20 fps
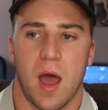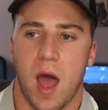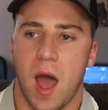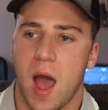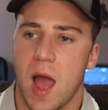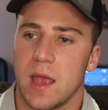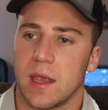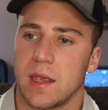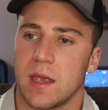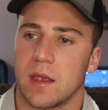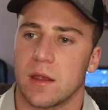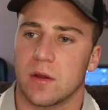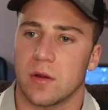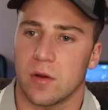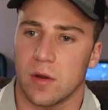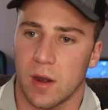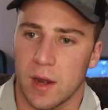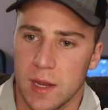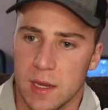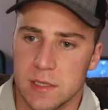I get
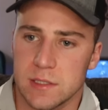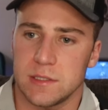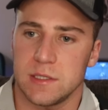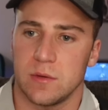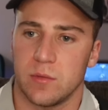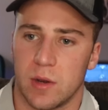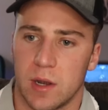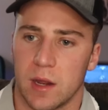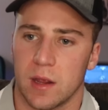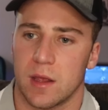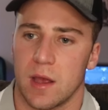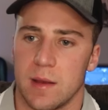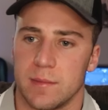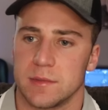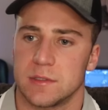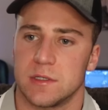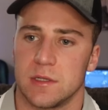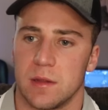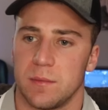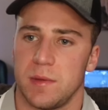crazy when it
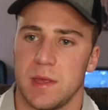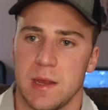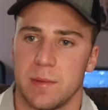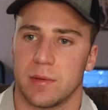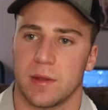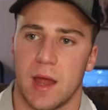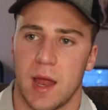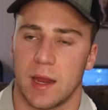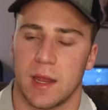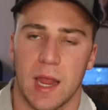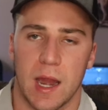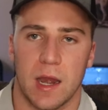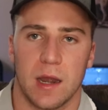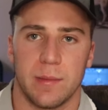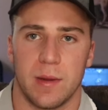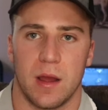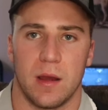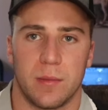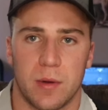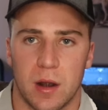comes to the people I care
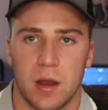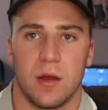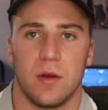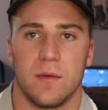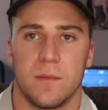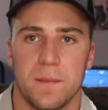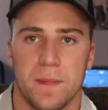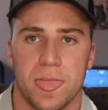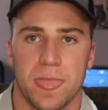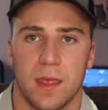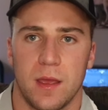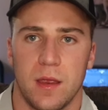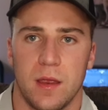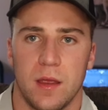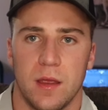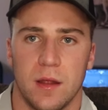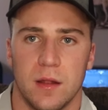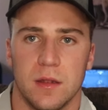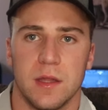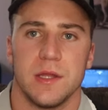about, bro.
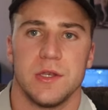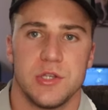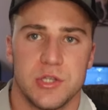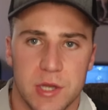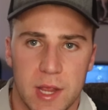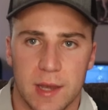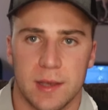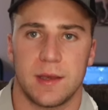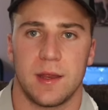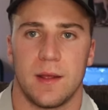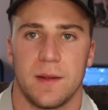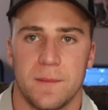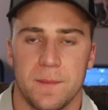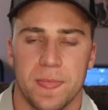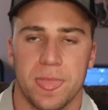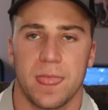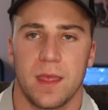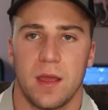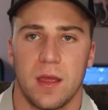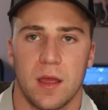Legit.
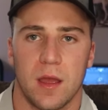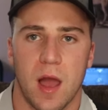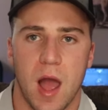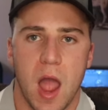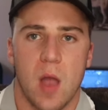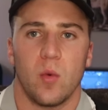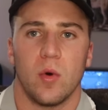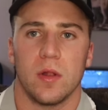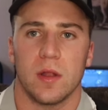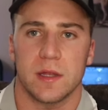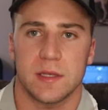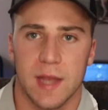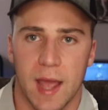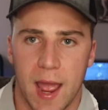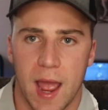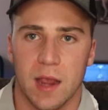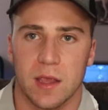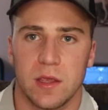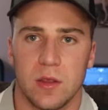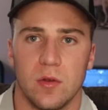I will
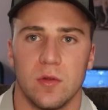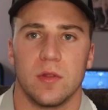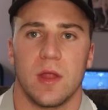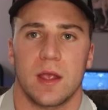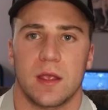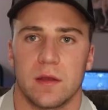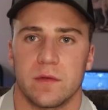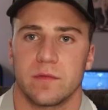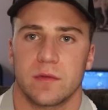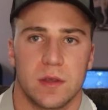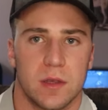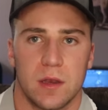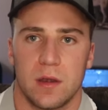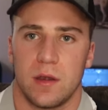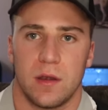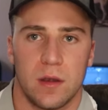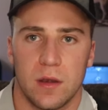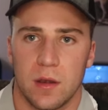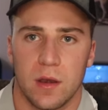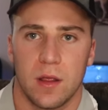attack you like a
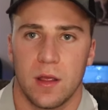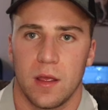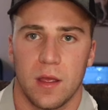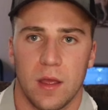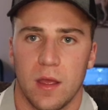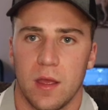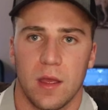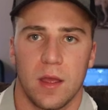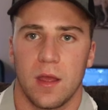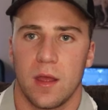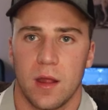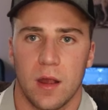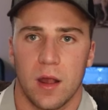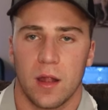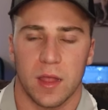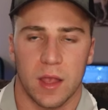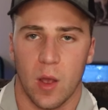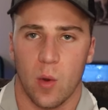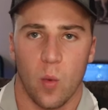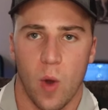
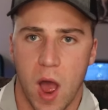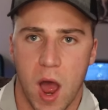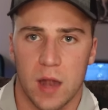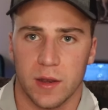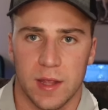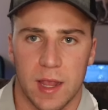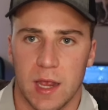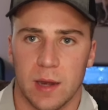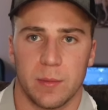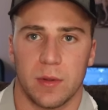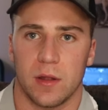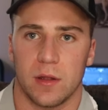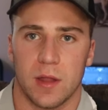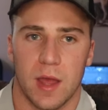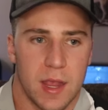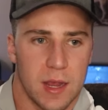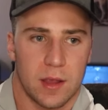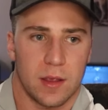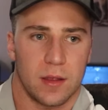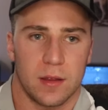wild animal.
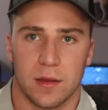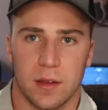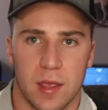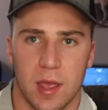Like,